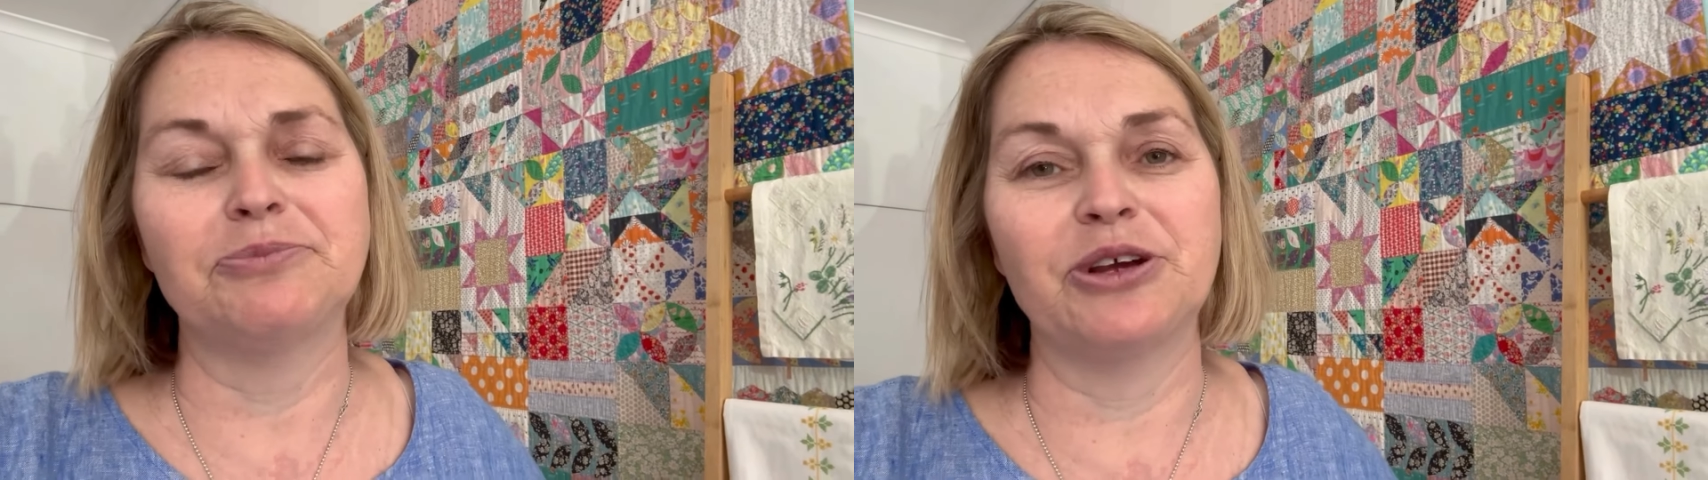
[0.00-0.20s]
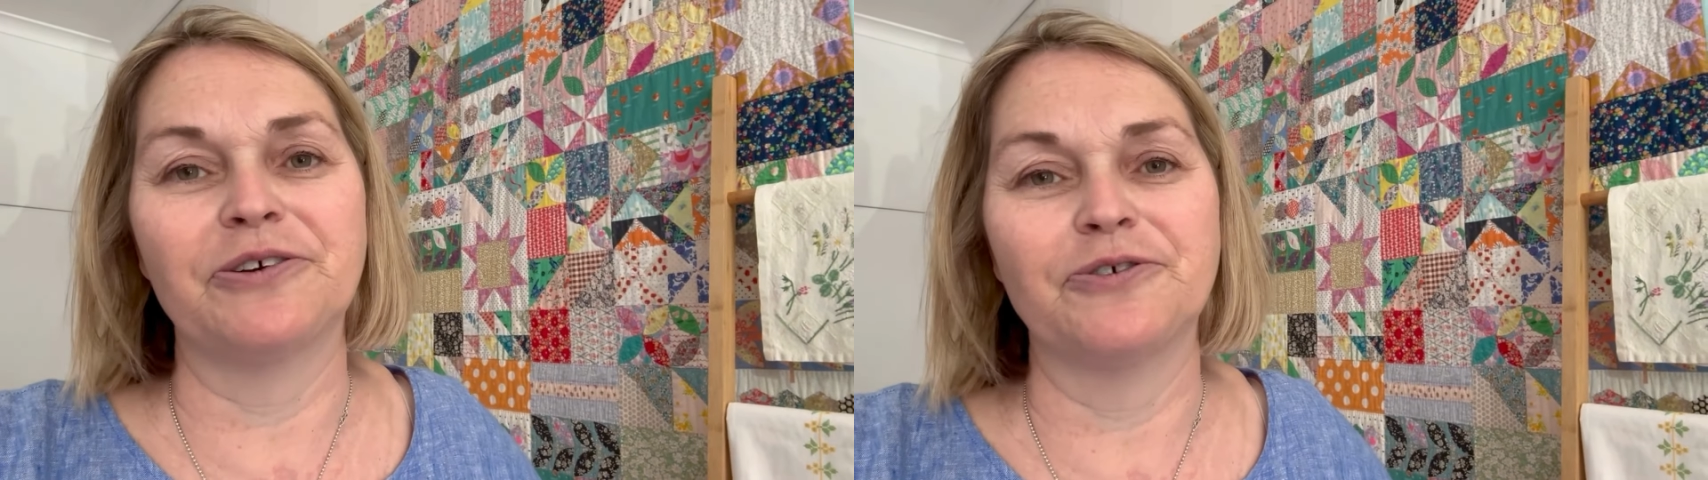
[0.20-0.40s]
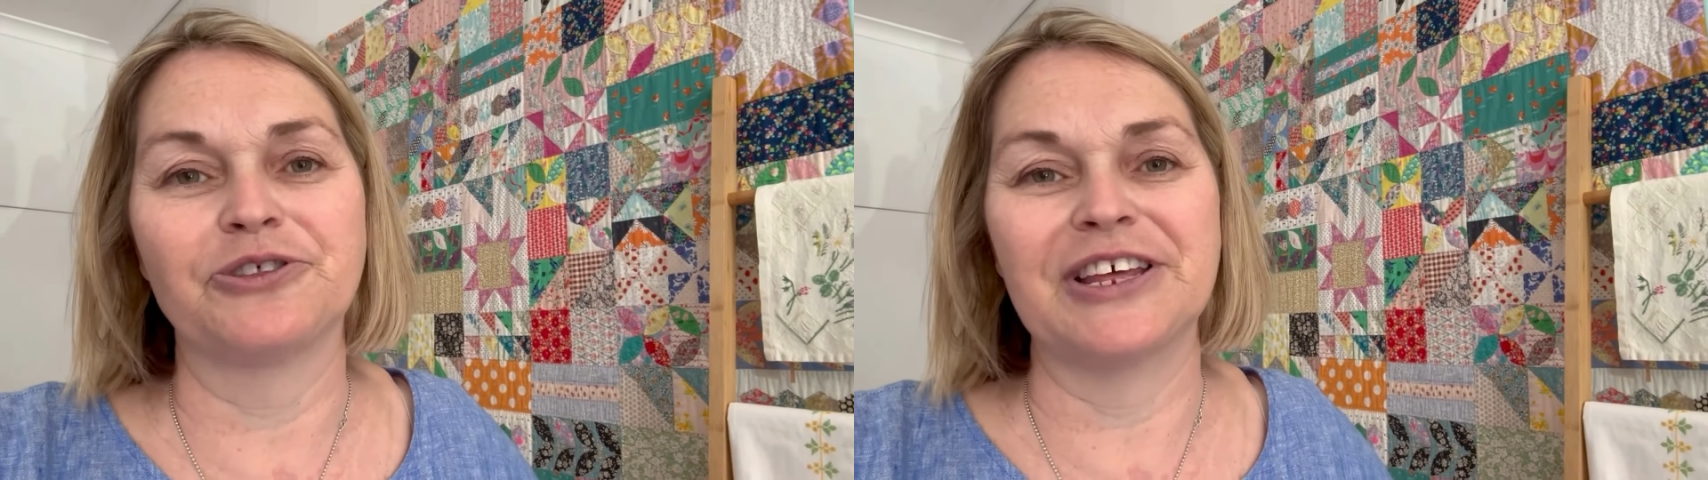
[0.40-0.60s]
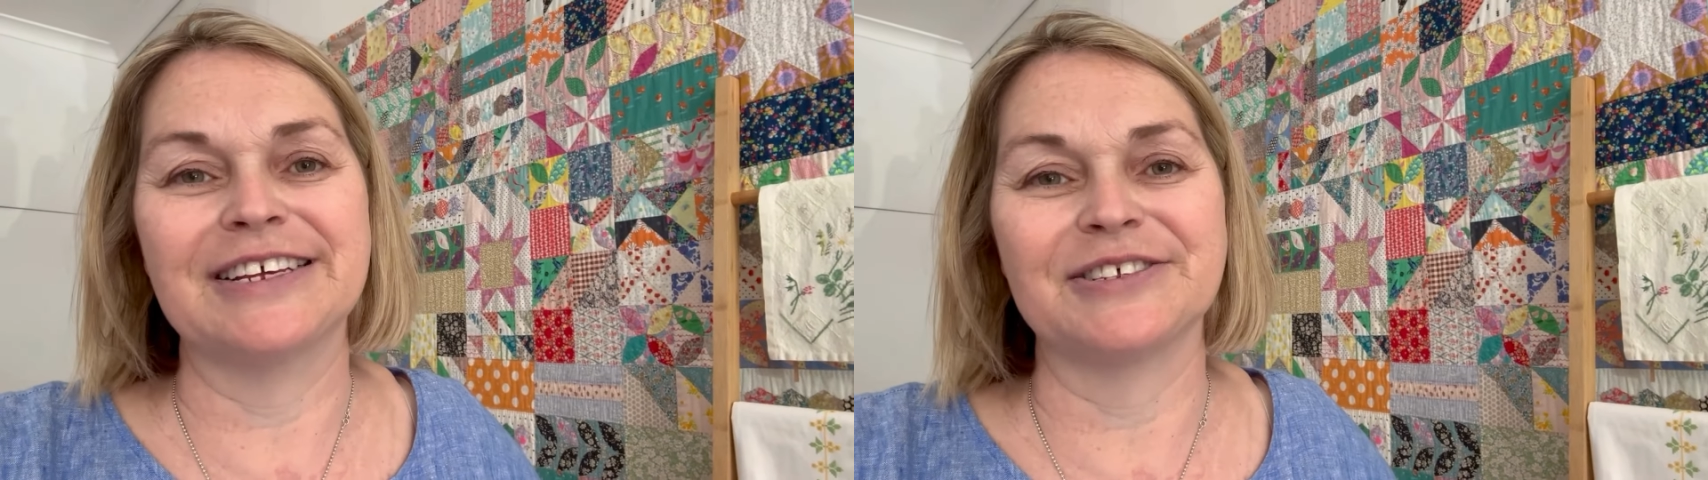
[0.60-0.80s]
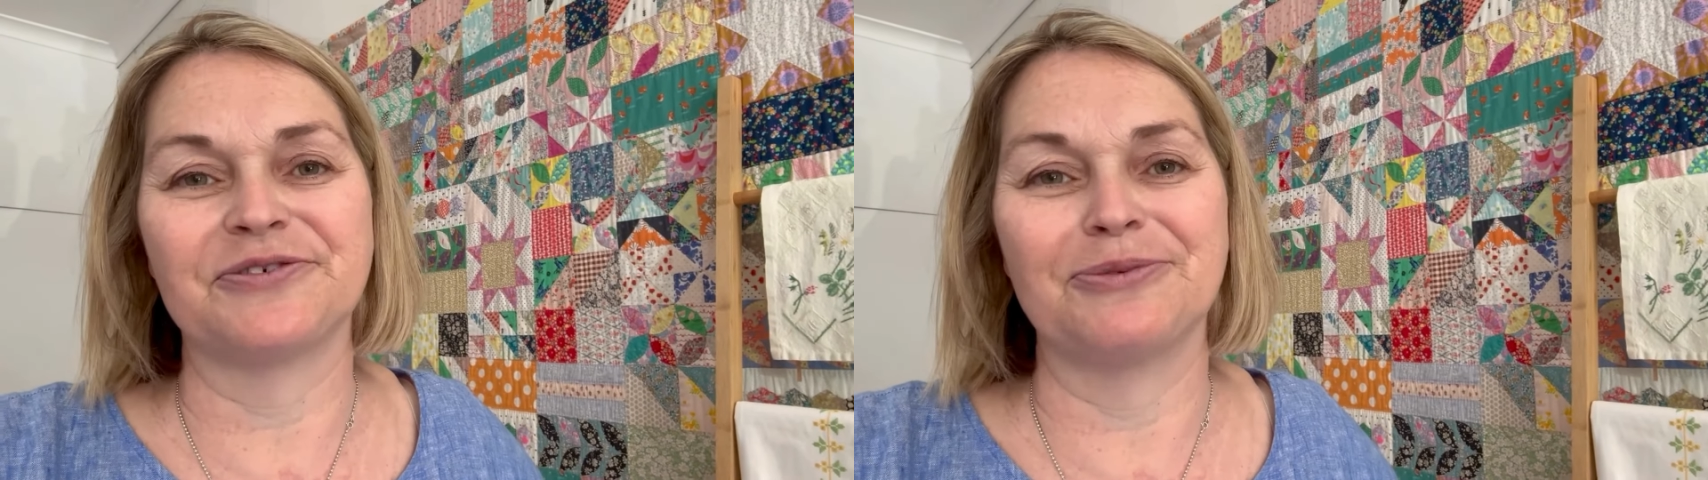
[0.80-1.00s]
beautiful
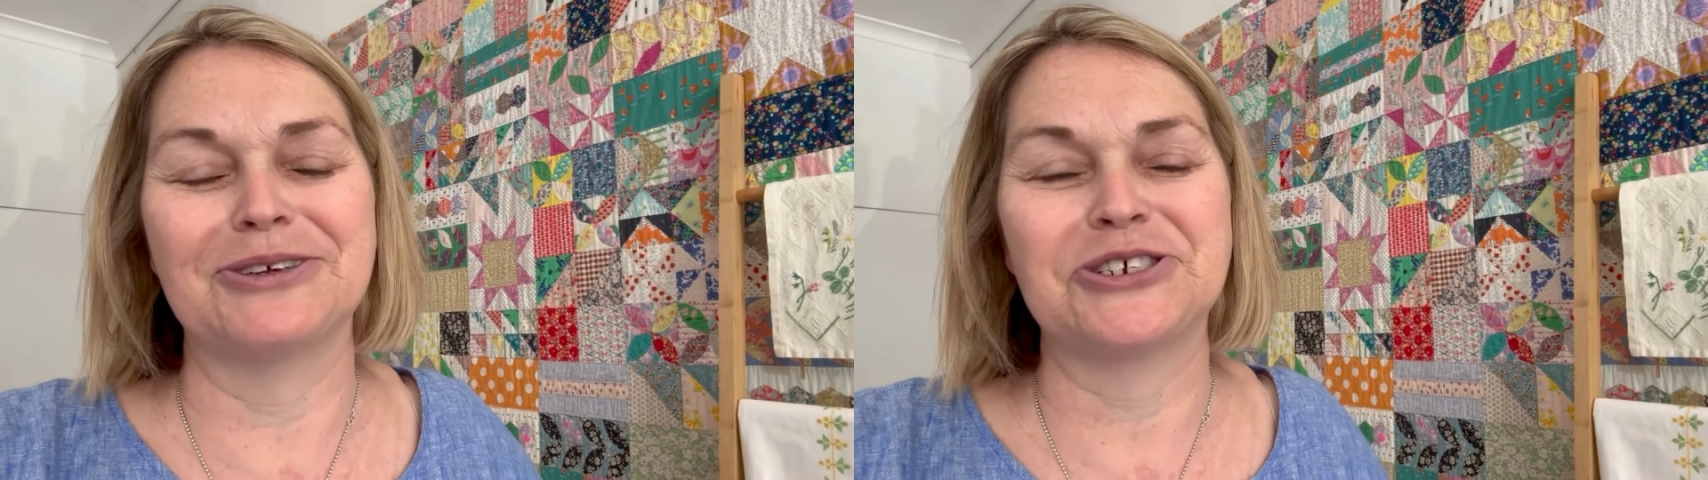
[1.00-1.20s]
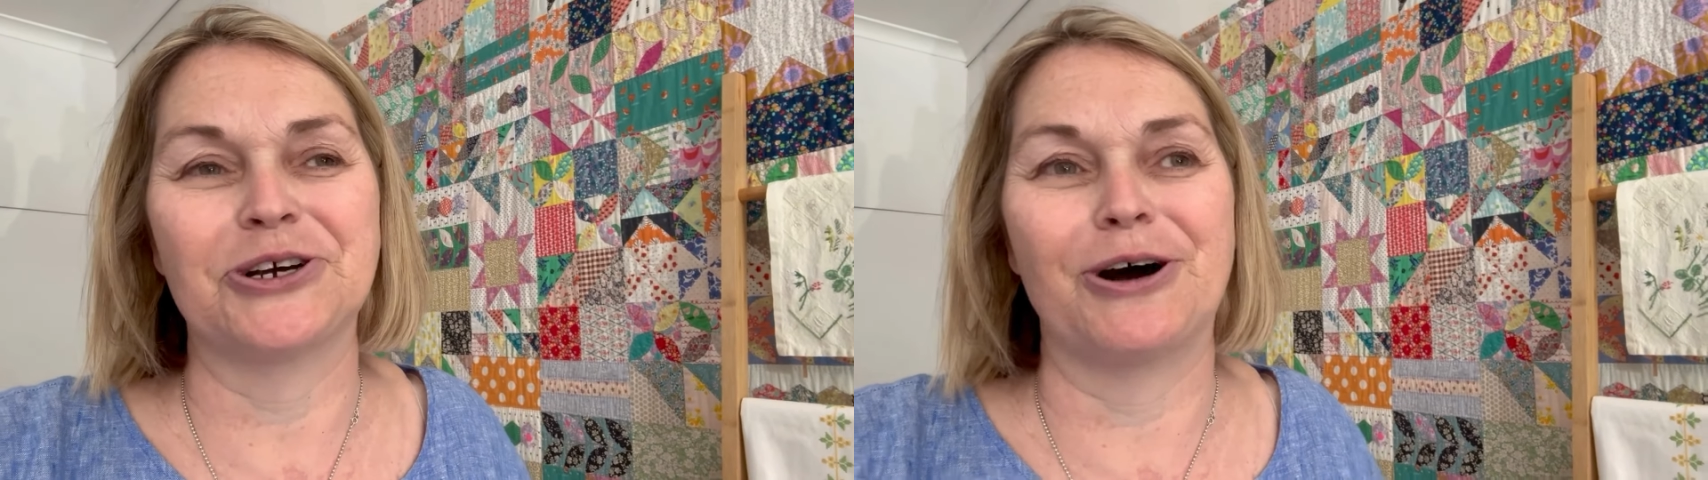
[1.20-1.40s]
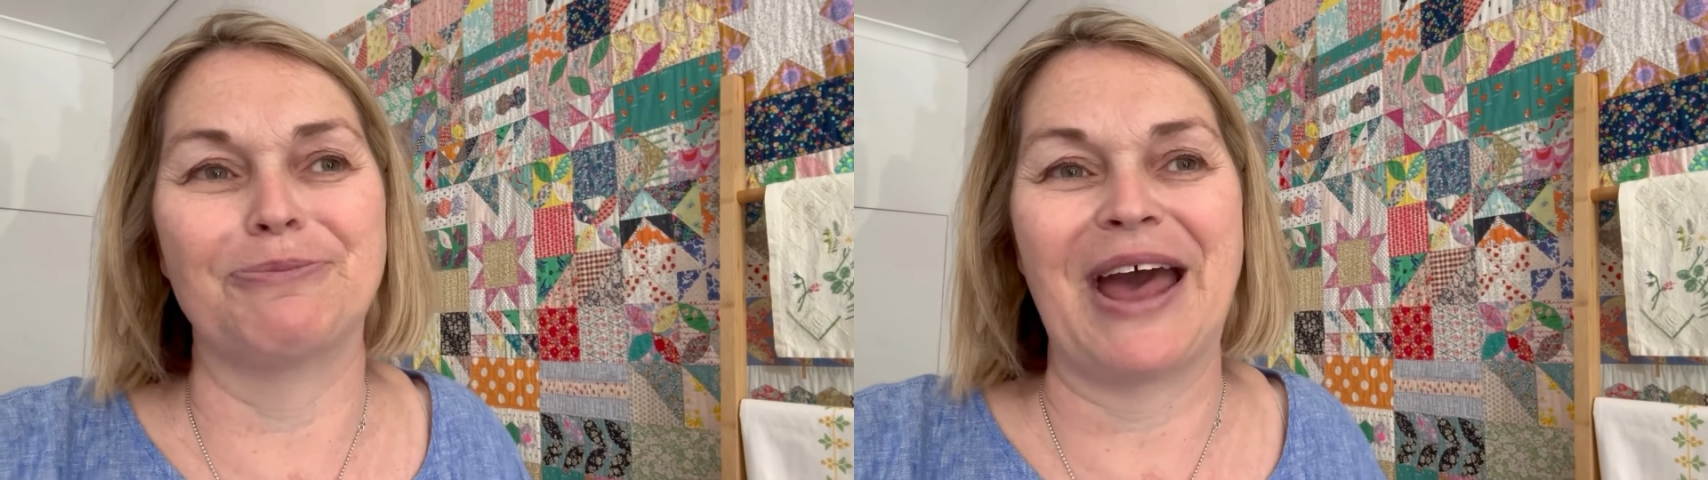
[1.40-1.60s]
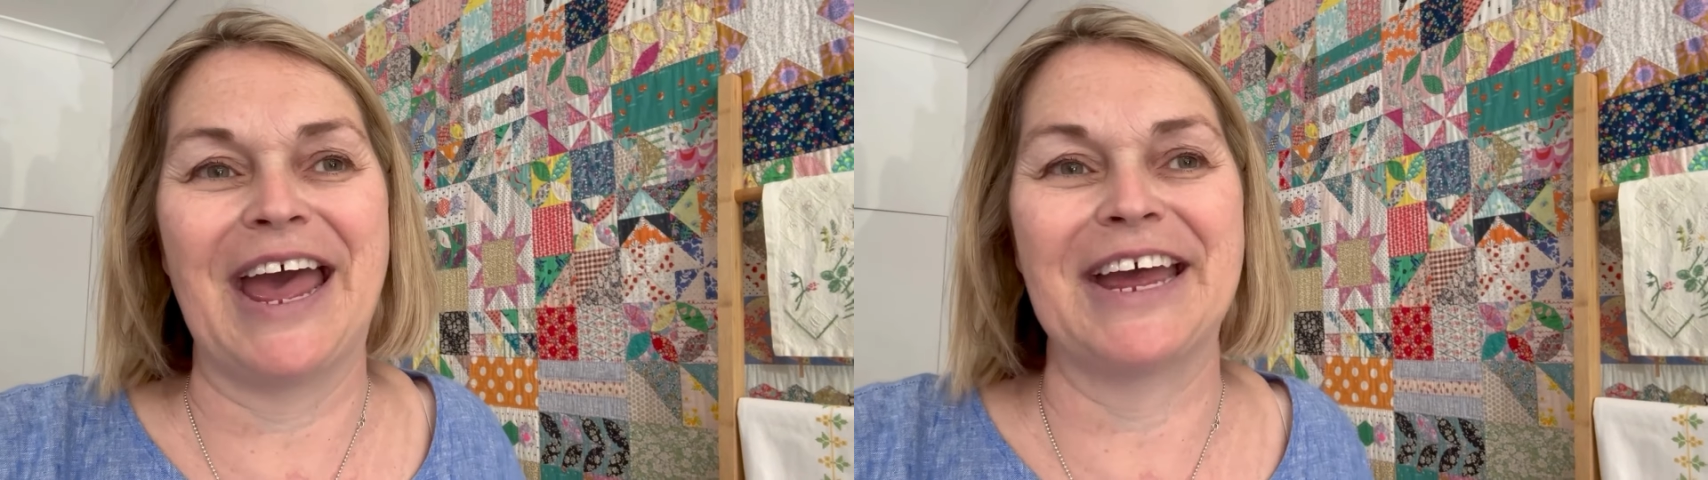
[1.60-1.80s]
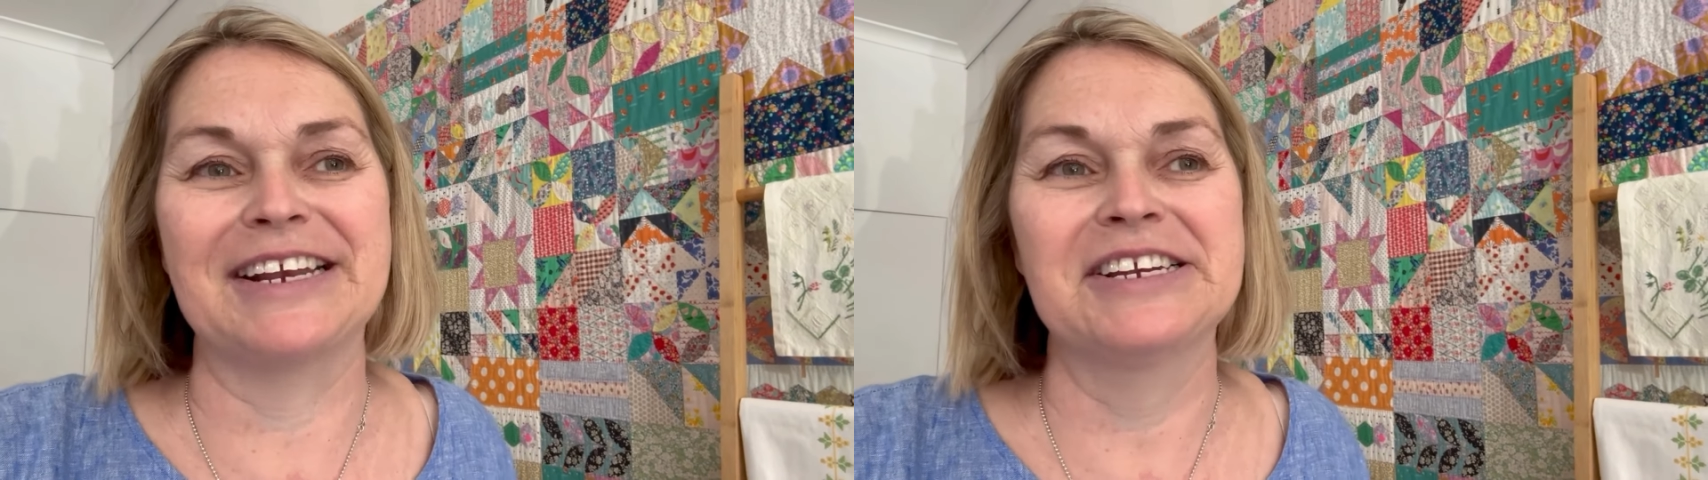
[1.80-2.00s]
things from the shop,
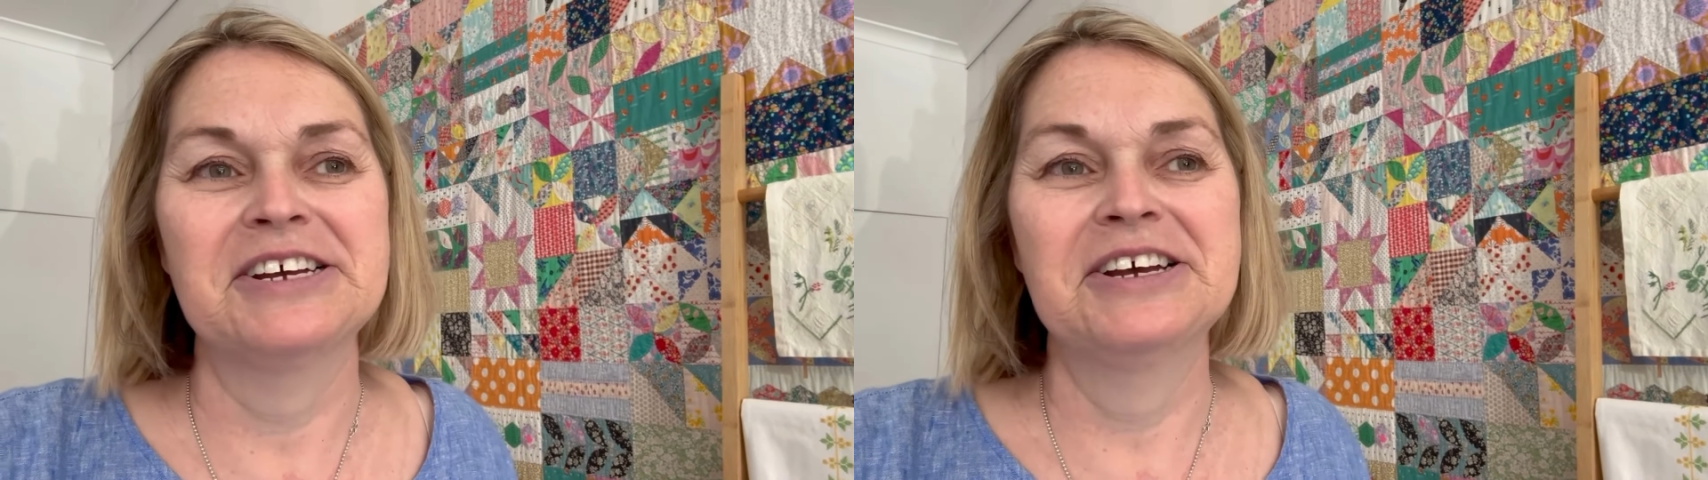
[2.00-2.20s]
and